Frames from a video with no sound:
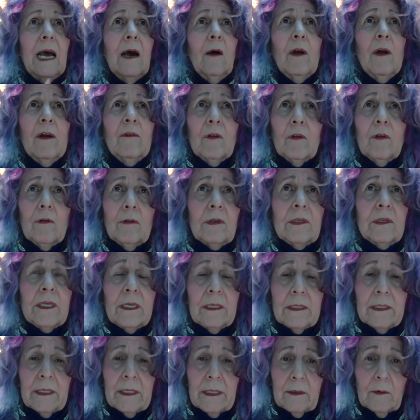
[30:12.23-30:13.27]
However,
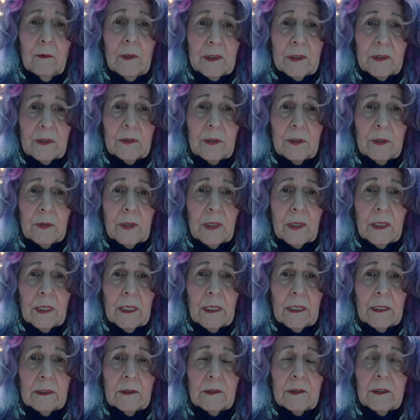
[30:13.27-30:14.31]
early on, I wasn't
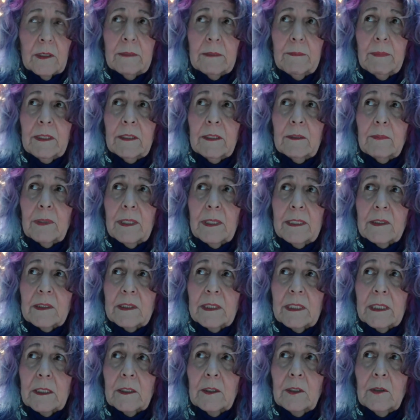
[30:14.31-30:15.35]
okay. And so I'd be in a
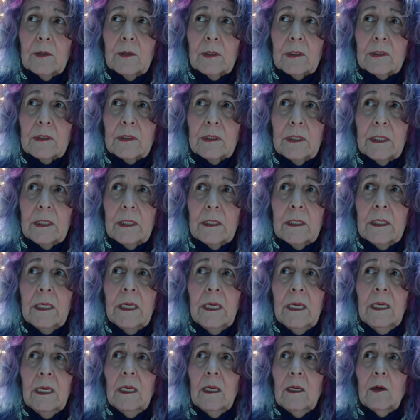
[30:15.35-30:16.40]
place like New York
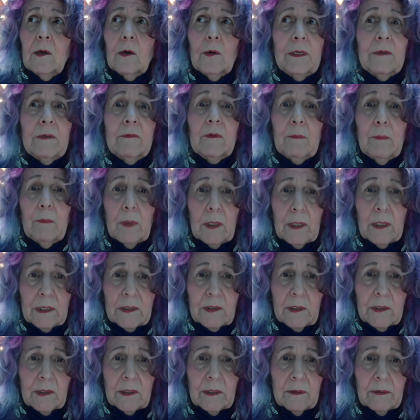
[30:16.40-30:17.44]
City or even
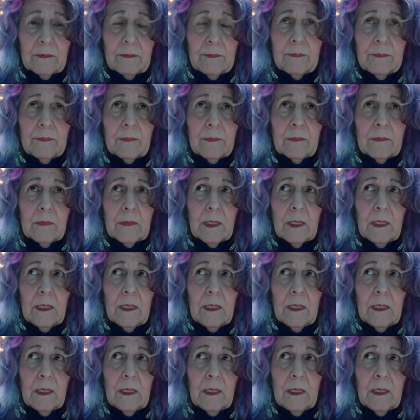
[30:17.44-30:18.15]
Boston,